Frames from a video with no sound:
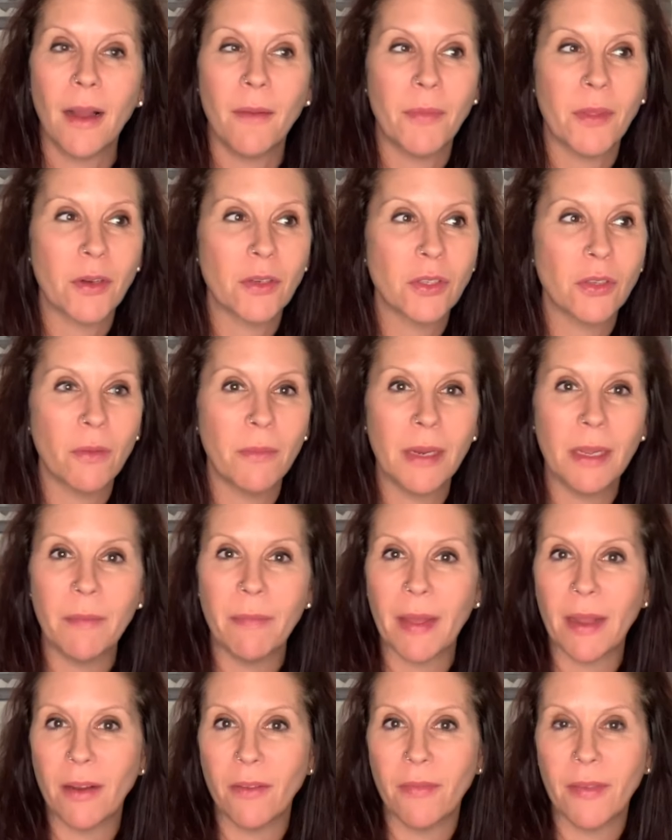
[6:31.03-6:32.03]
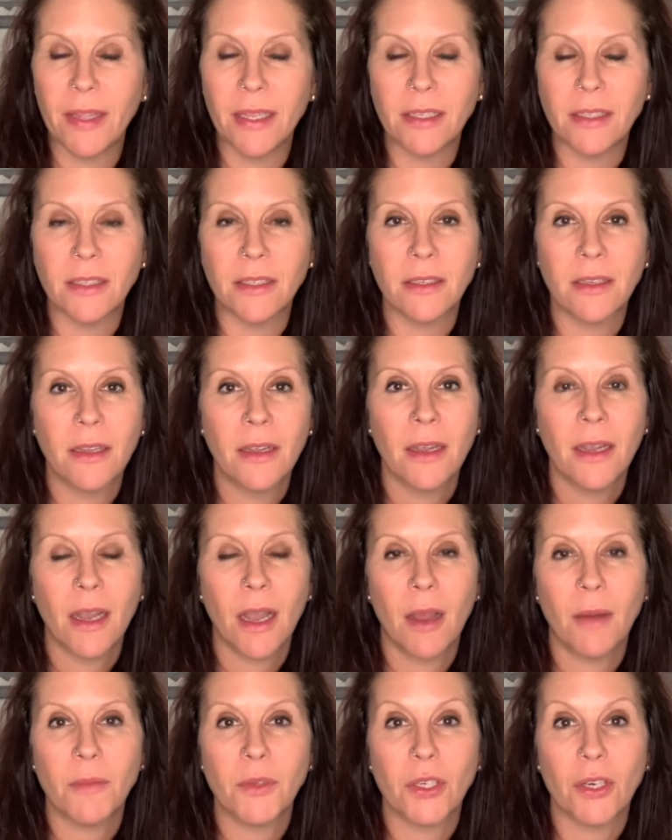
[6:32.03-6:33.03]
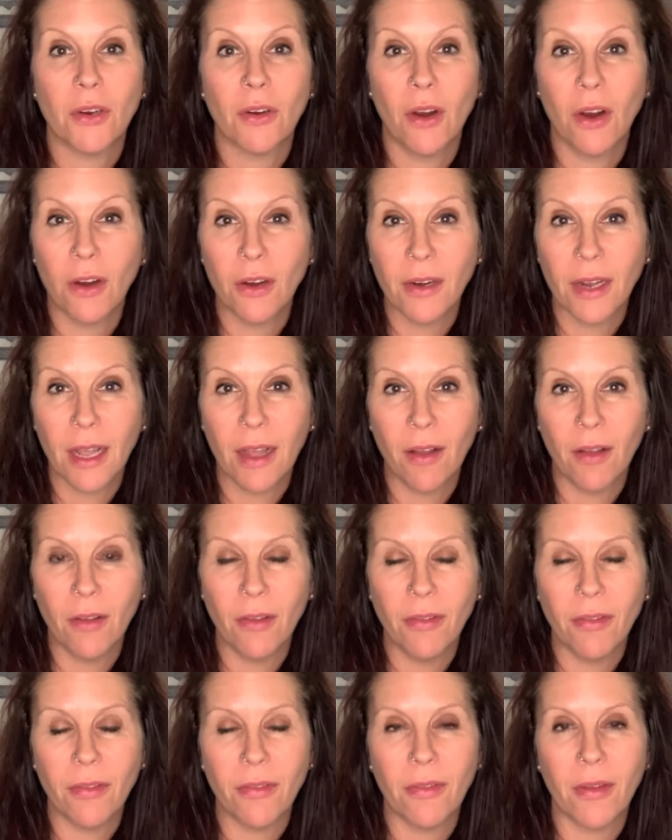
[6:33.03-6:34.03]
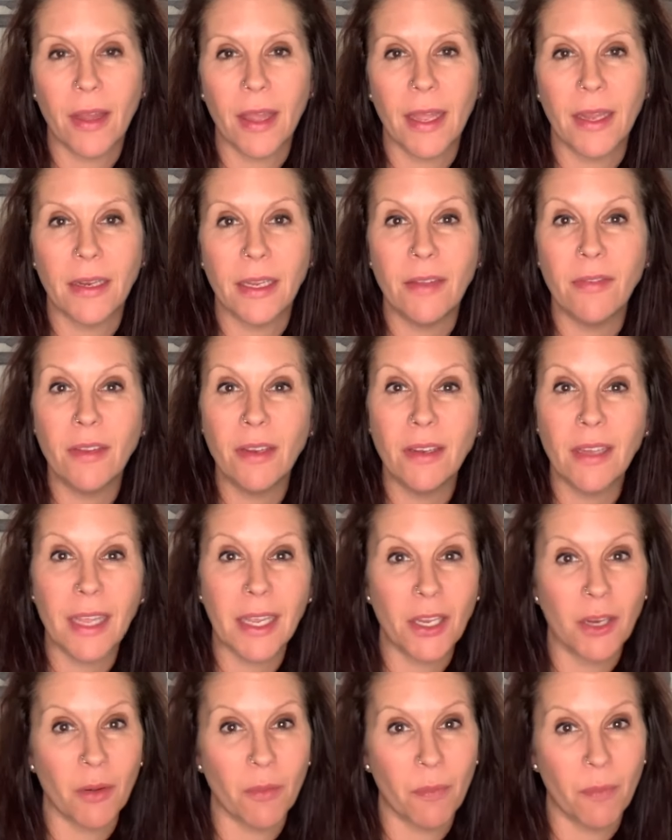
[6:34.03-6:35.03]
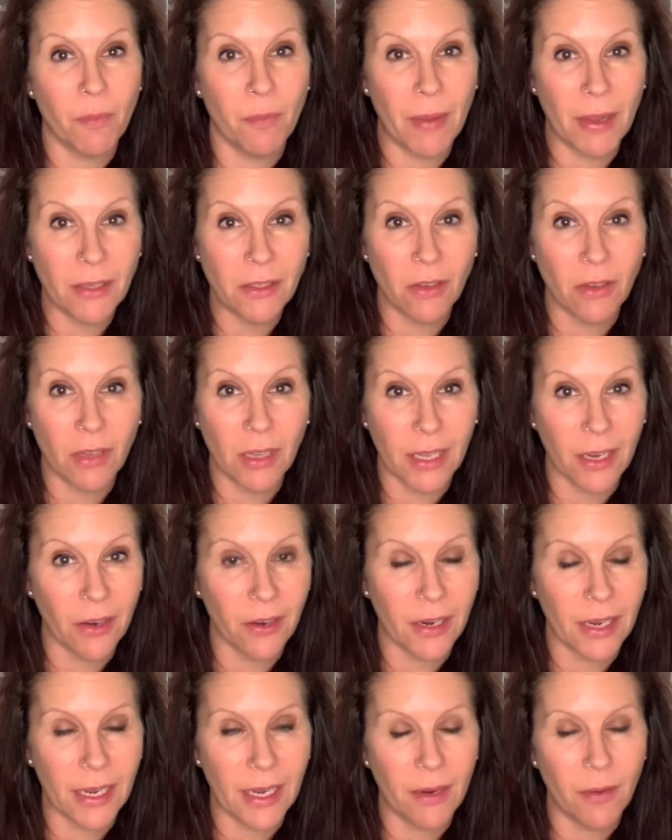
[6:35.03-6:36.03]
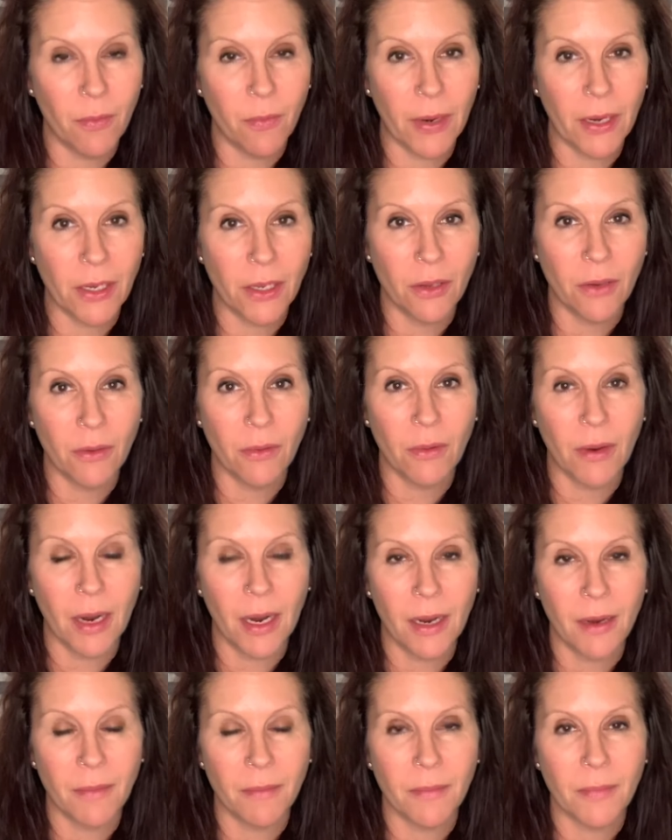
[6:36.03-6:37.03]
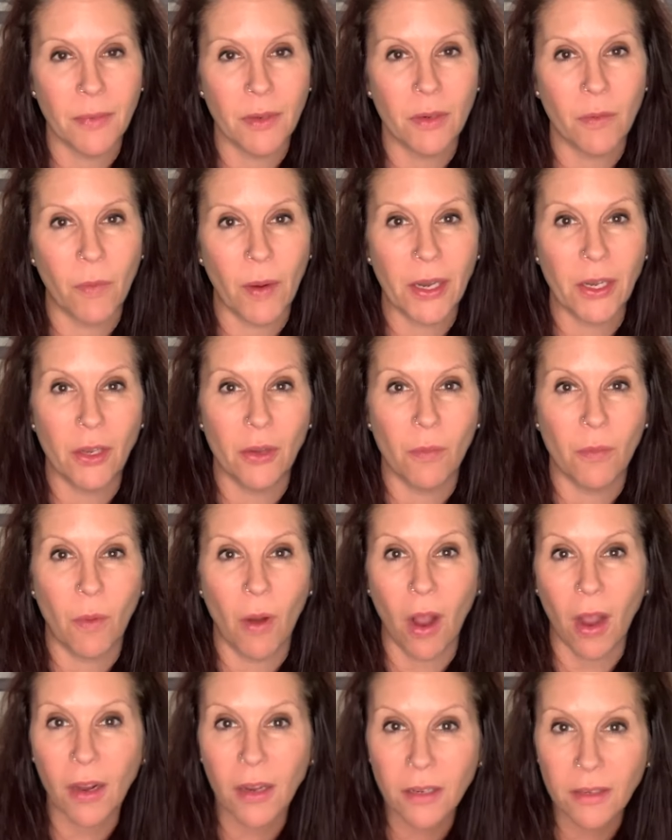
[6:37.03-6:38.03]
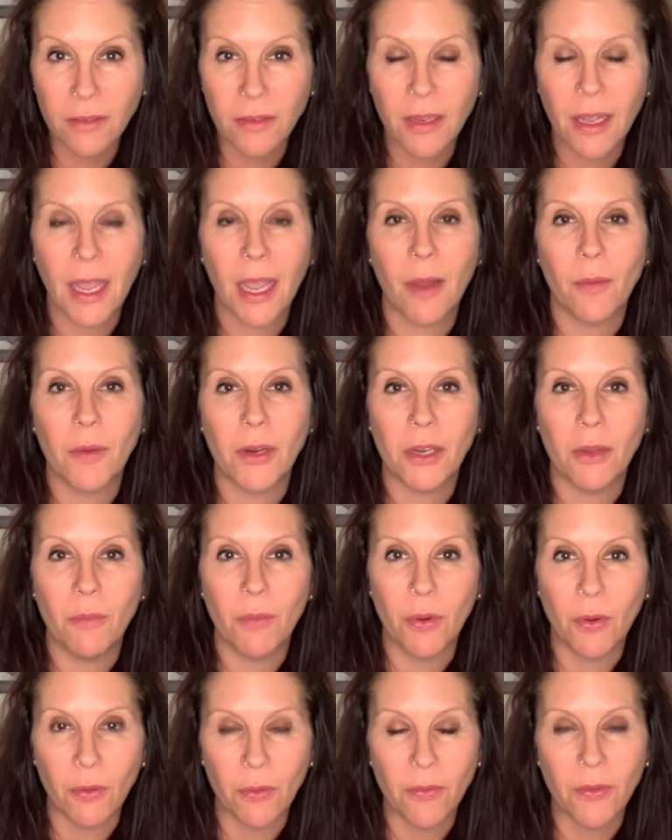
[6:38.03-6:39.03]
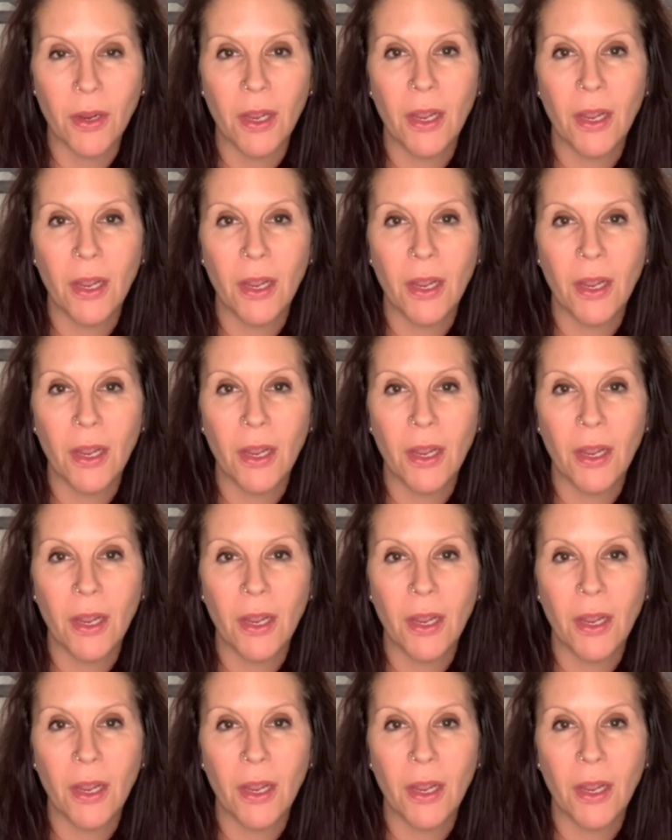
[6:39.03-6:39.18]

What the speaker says: There's so many benefits to your heart health and even like your mental clarity when you walk and when you move.